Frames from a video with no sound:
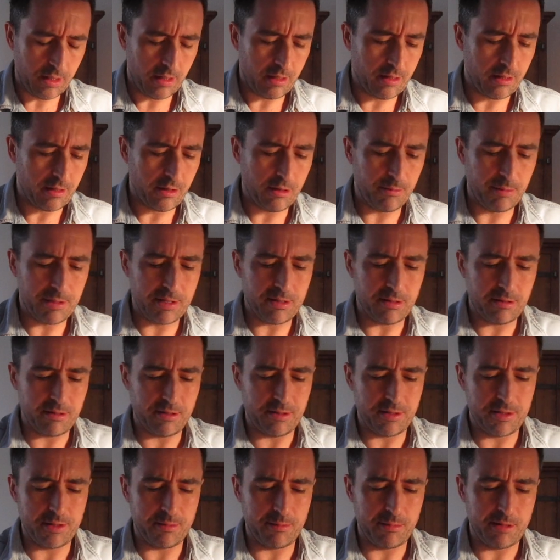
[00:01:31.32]
I could be
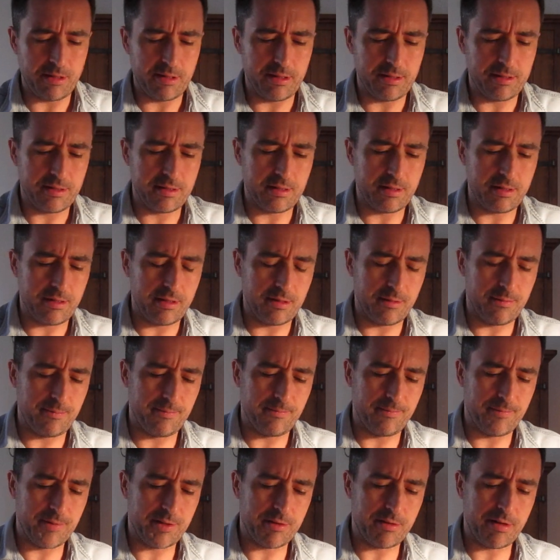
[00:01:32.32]
talking to somebody that's
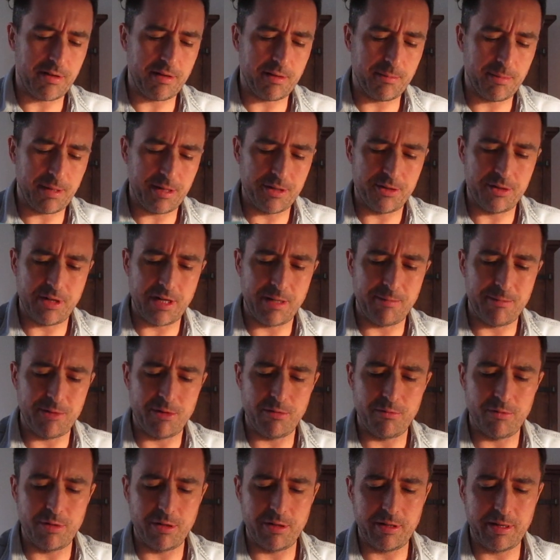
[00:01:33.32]
surrounded by drama
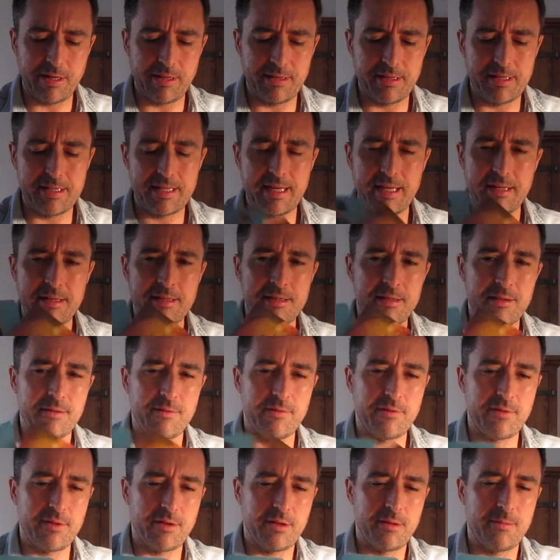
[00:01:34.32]
at work in the sense
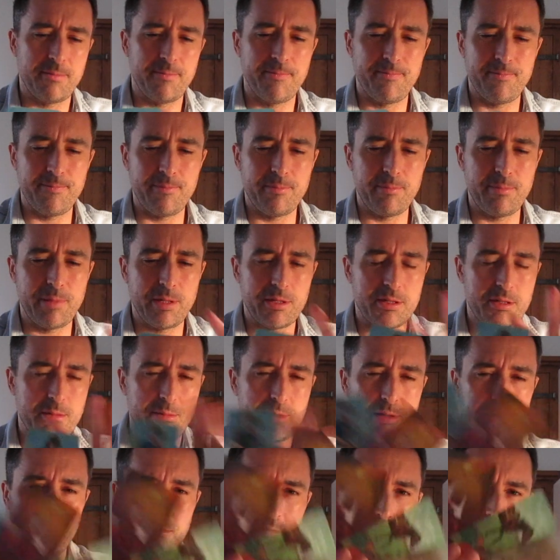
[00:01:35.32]
of
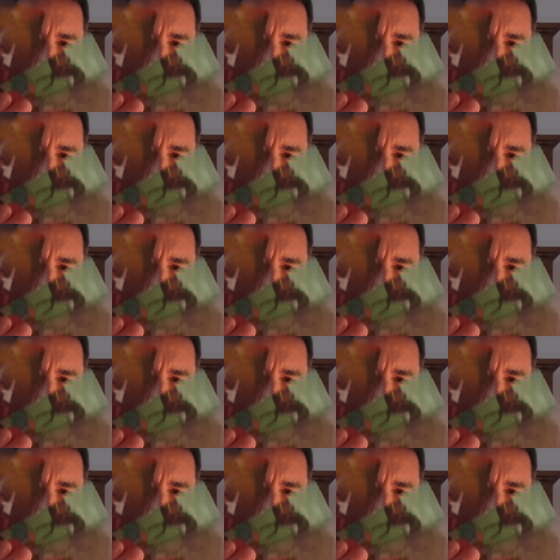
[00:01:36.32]
possible